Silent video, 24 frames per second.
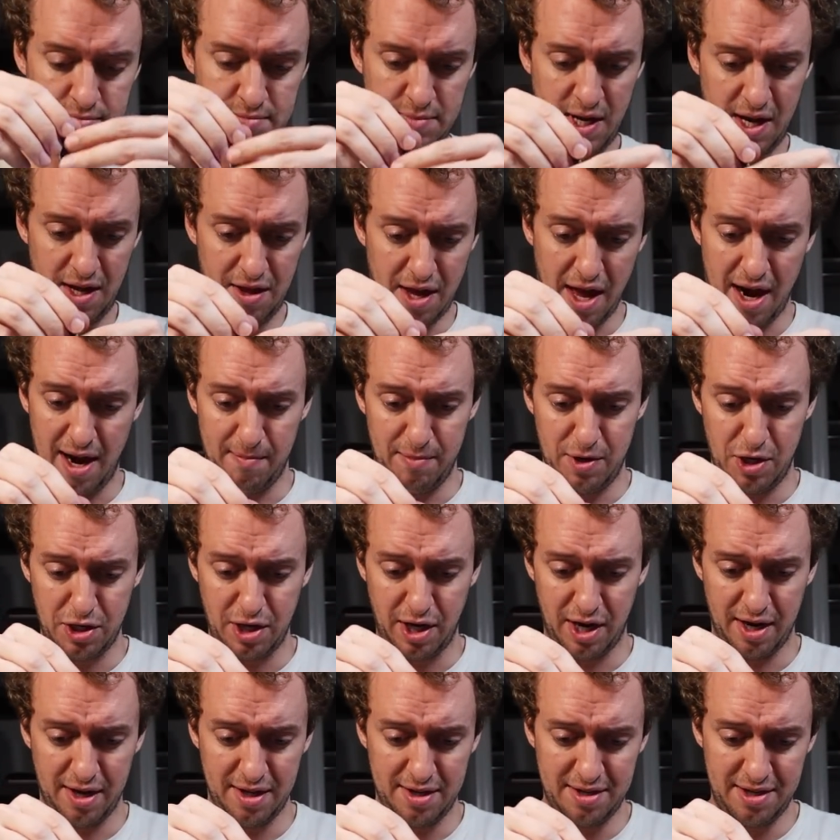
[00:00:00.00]
And then I'm just
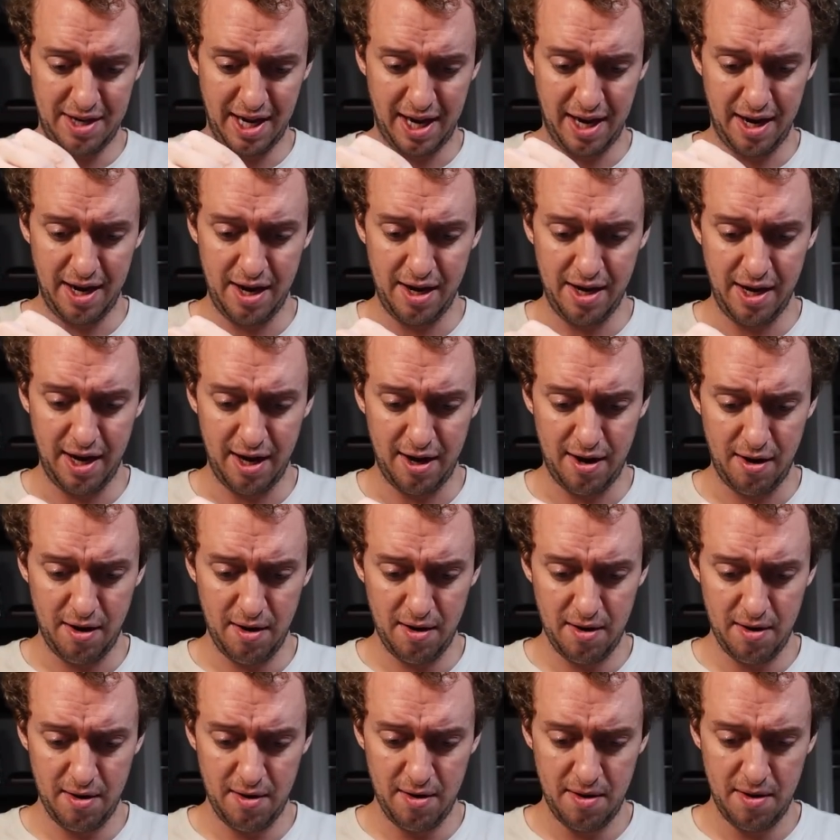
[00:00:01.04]
going to stick it in here
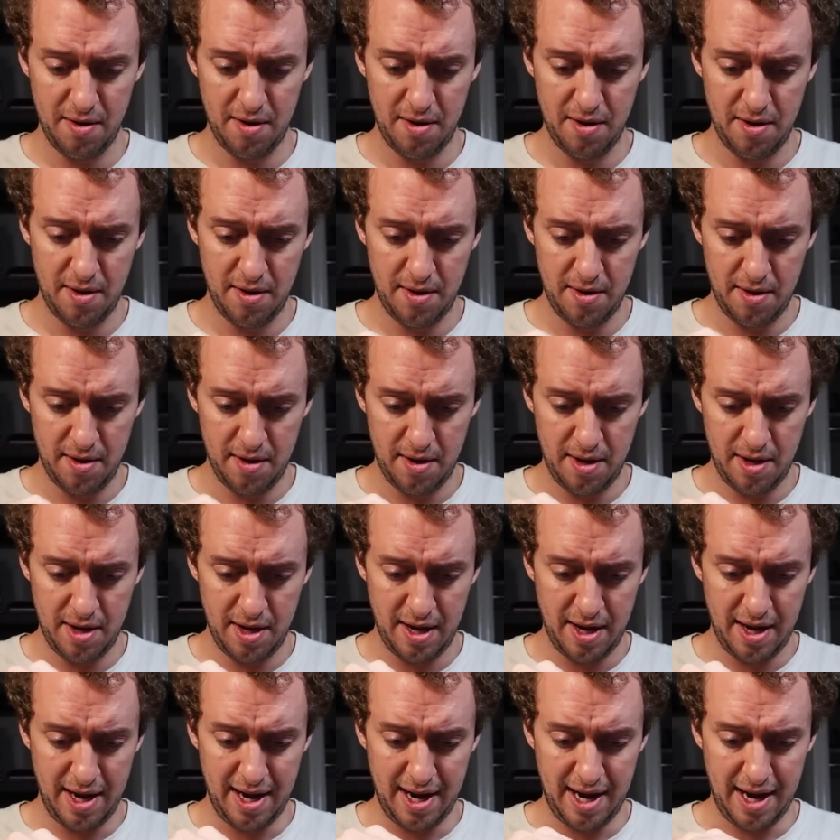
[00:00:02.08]

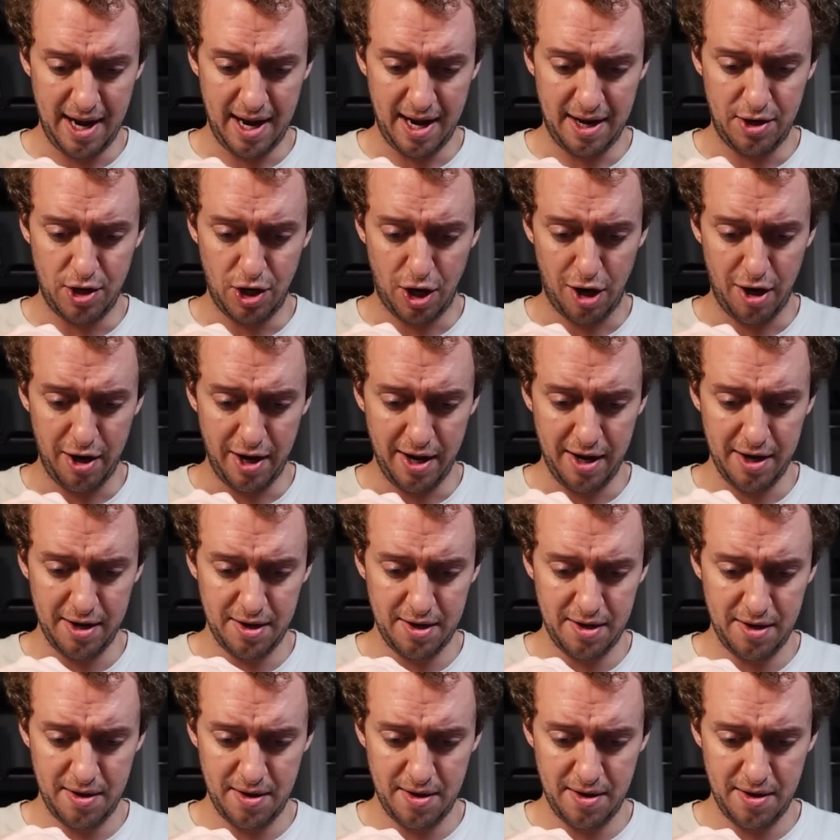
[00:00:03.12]
and turn it,